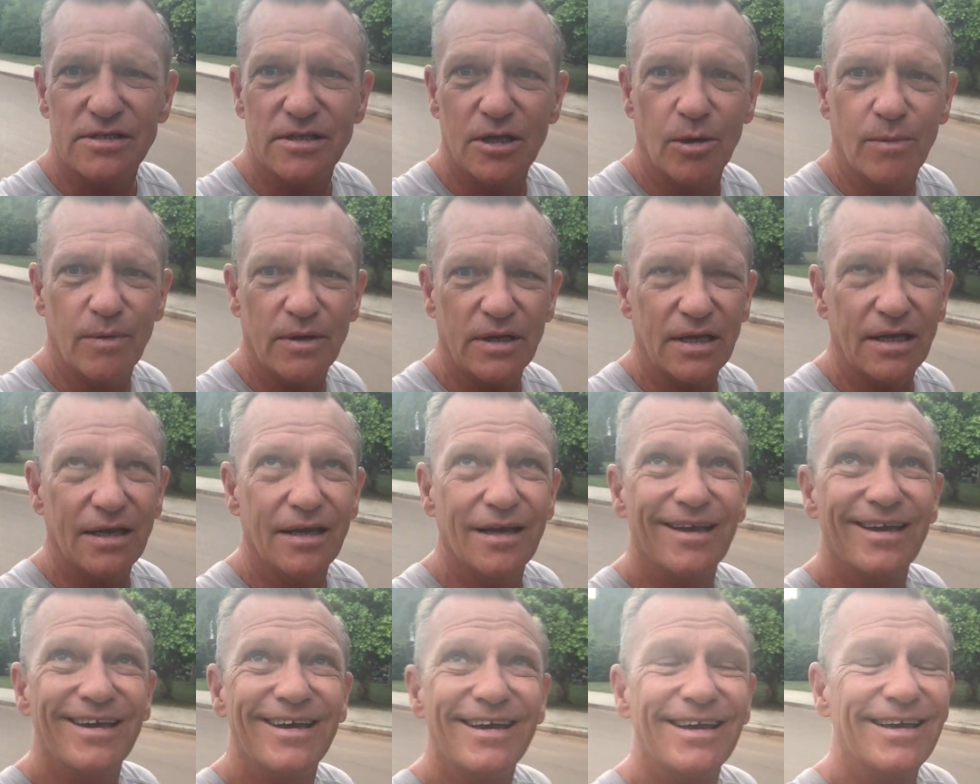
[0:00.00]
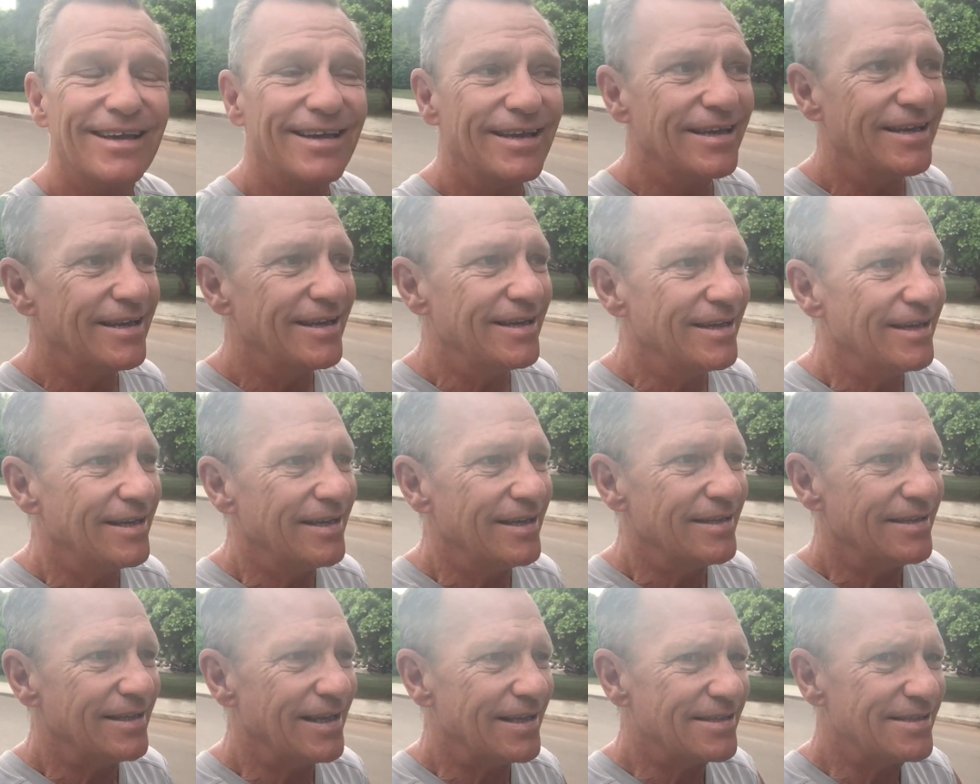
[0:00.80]
Nobody.
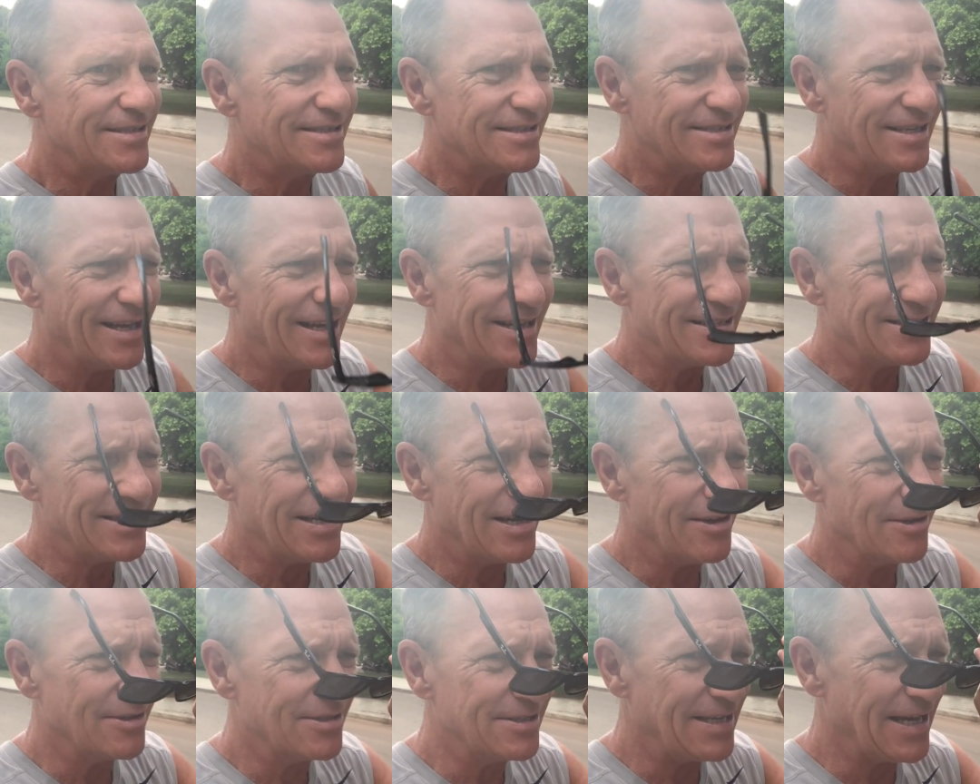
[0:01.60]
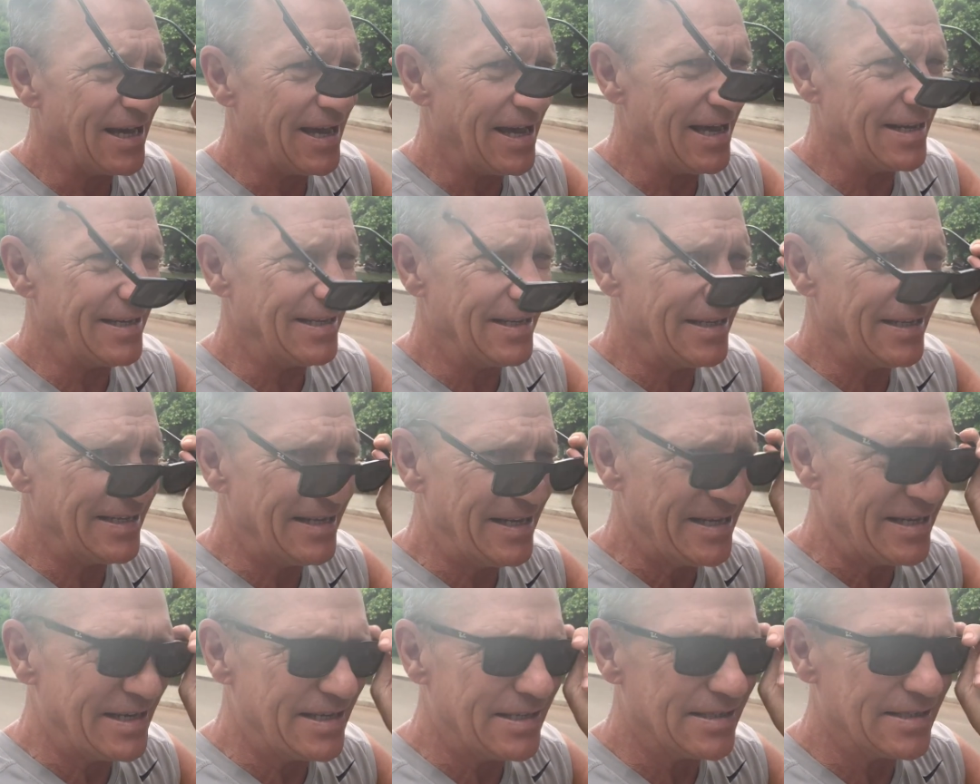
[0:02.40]
That's how sad it
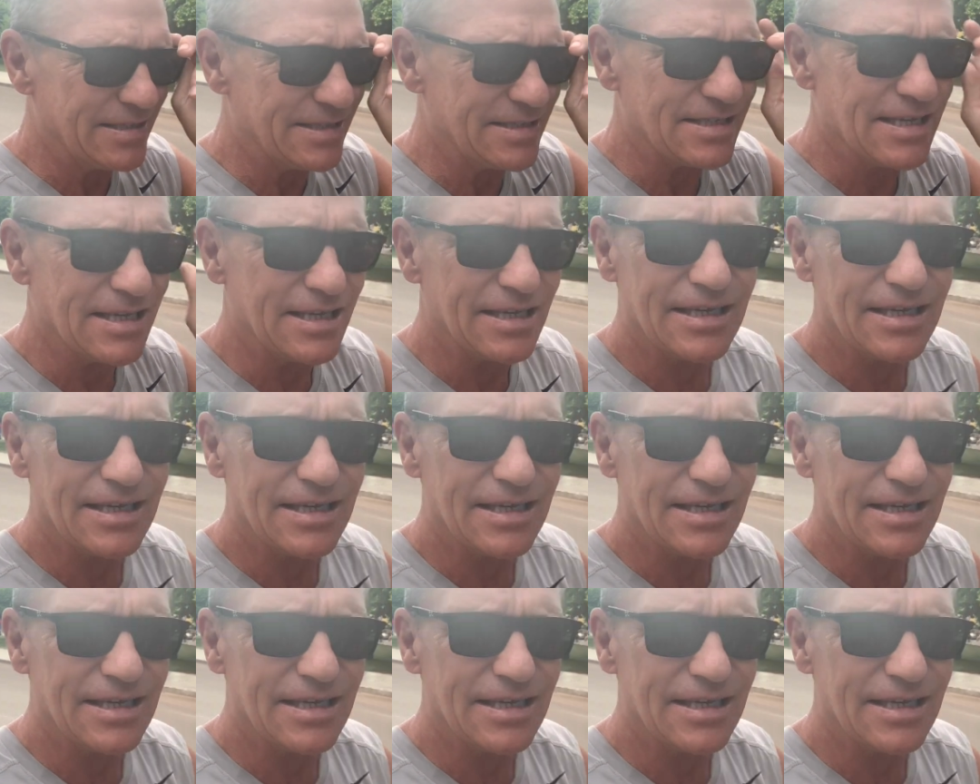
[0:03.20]
is,